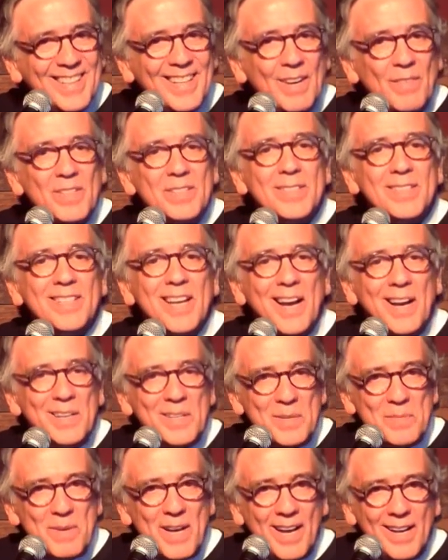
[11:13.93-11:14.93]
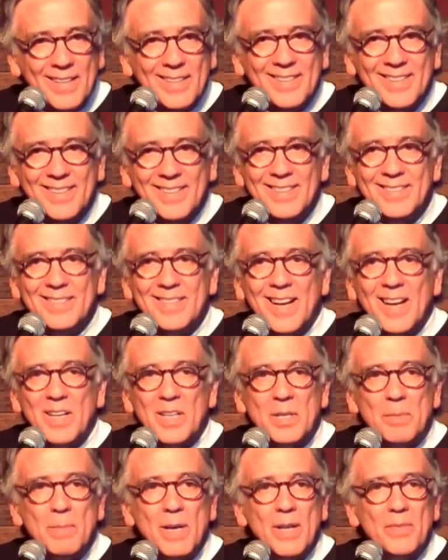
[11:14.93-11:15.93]
And what's he talking about? He's
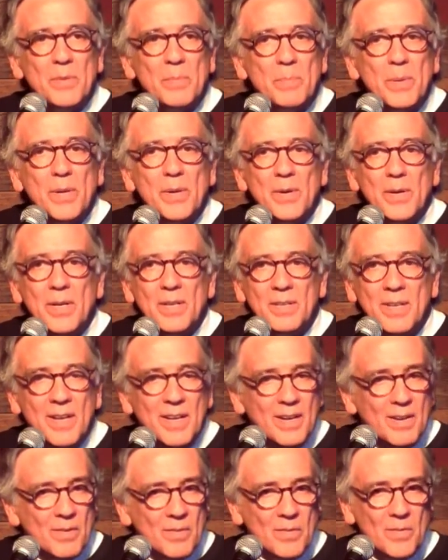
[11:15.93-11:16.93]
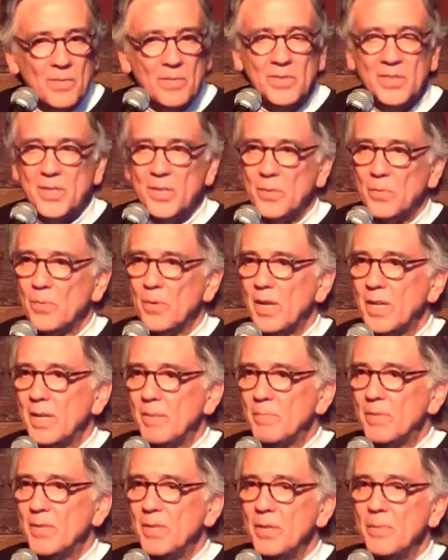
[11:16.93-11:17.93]
talking about the period to the
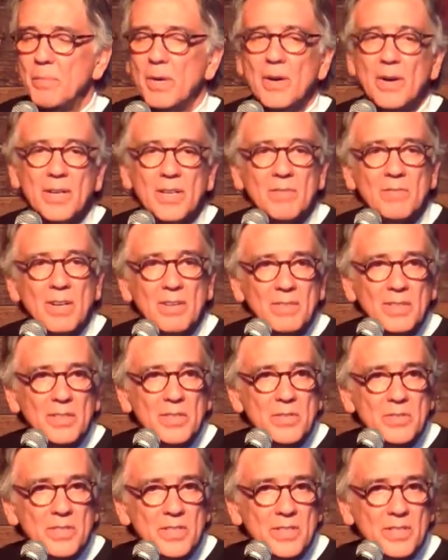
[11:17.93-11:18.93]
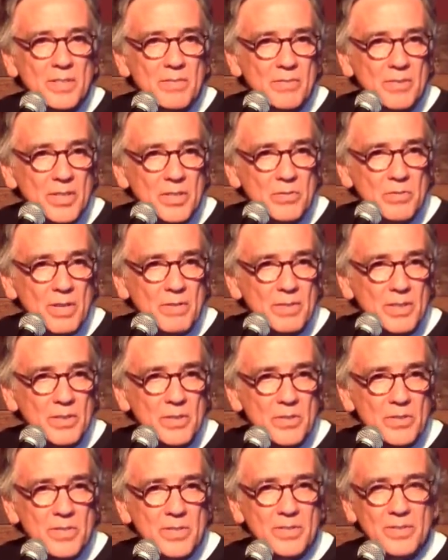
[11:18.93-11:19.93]
run-up to the American Revolution and the French
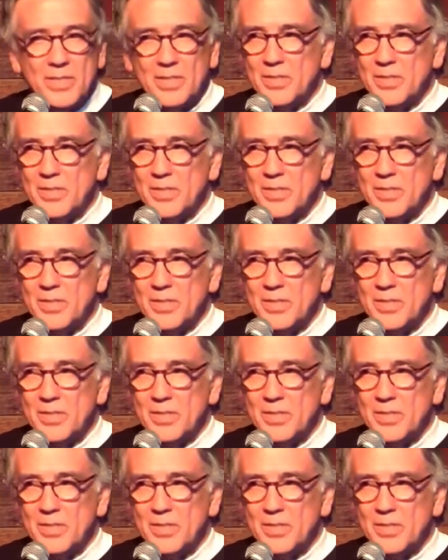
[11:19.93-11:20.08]
Revolutions.